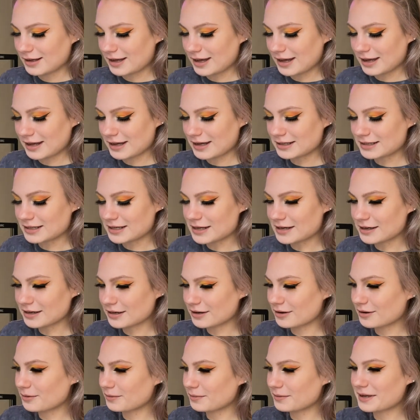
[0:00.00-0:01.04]
And
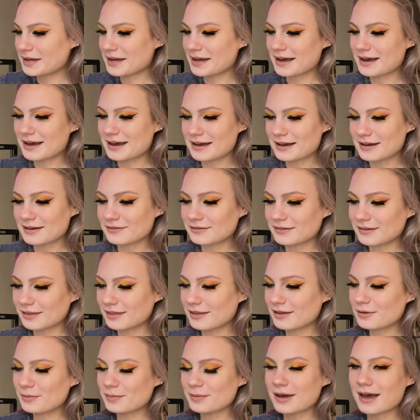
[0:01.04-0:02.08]
here we have
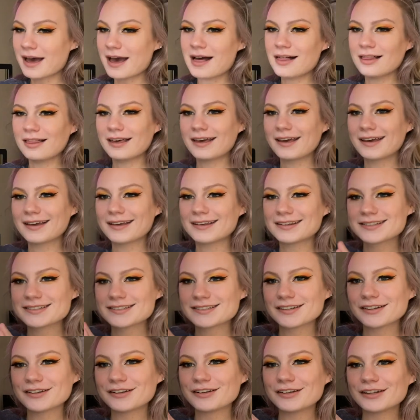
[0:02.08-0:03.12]
the palette.
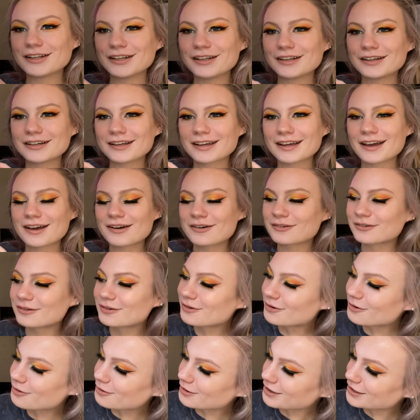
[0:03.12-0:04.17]
Look how
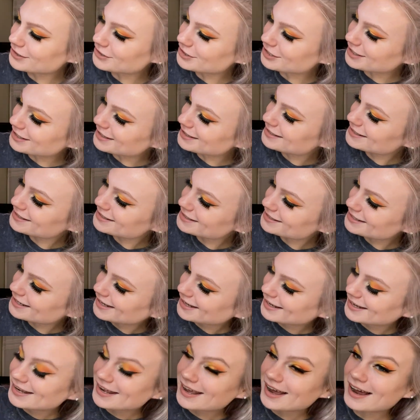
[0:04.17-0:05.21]
gorgeous.
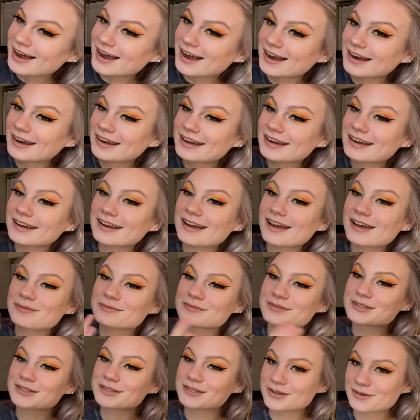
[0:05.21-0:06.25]
I am
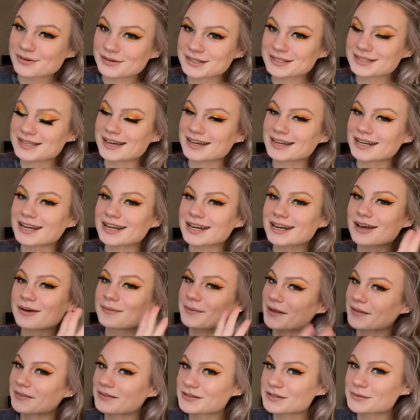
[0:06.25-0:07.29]
so excited
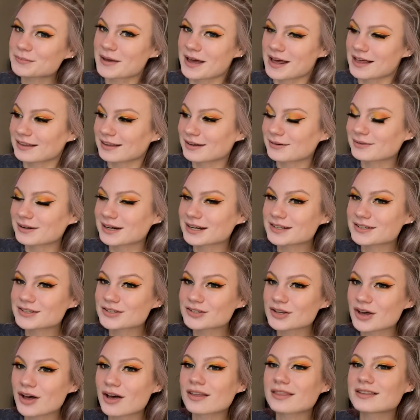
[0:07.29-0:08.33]
about this palette. When I
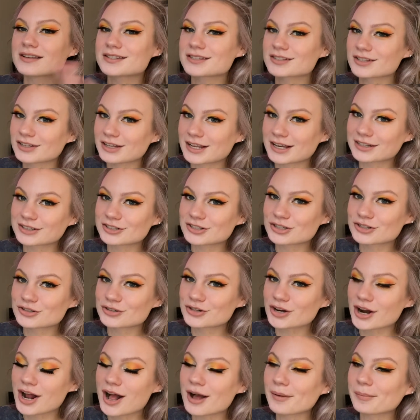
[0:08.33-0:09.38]
saw this collection
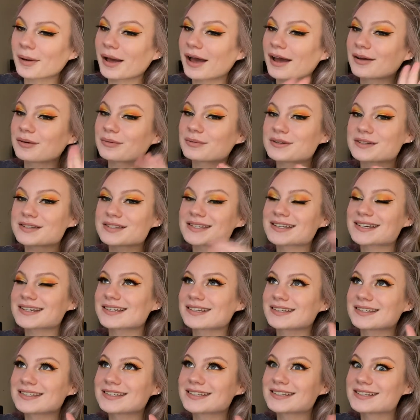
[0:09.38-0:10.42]
drop, I was
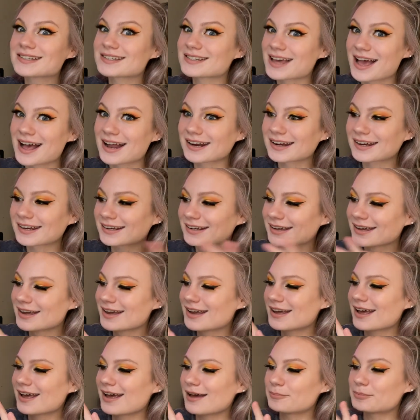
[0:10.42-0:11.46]
ecstatic
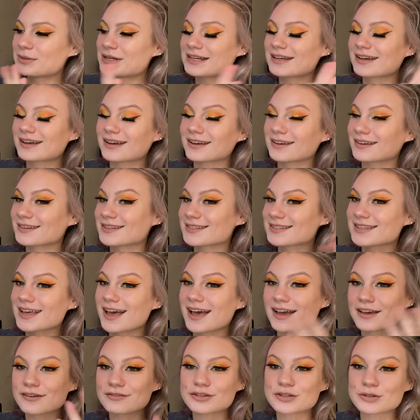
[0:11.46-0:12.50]
because
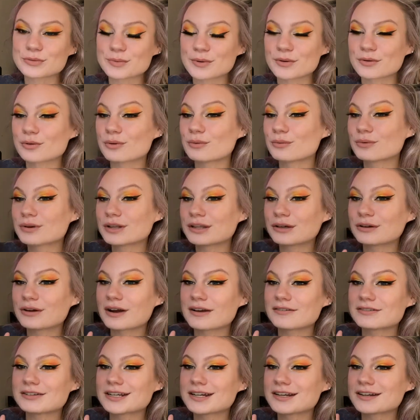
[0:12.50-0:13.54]
I've just been really
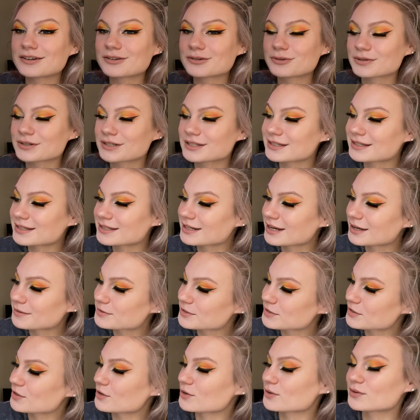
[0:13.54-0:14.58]
gravitating towards these types
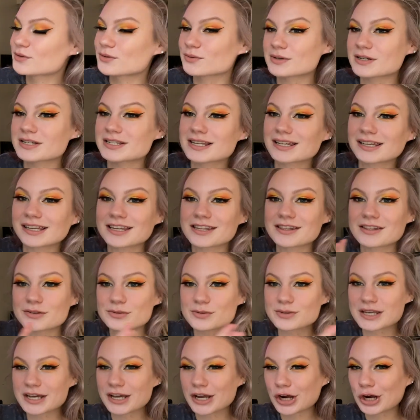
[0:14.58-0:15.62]
of tones recently. Those
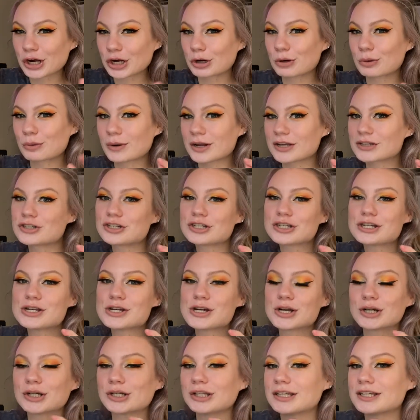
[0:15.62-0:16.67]
like grungy
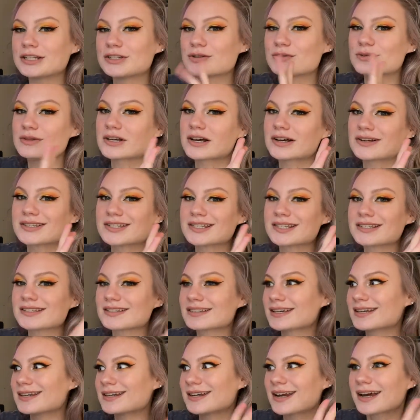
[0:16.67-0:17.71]
early 2000s,
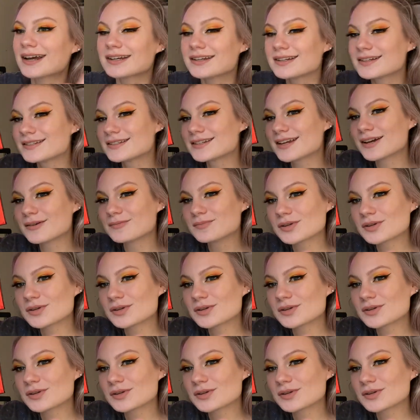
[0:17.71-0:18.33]
late 90s type